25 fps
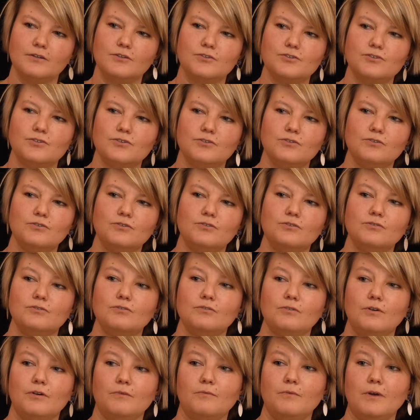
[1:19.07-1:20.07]

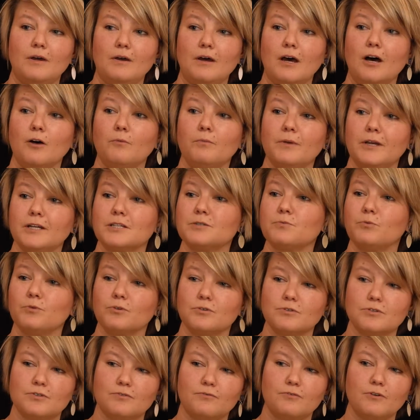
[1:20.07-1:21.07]
to help exports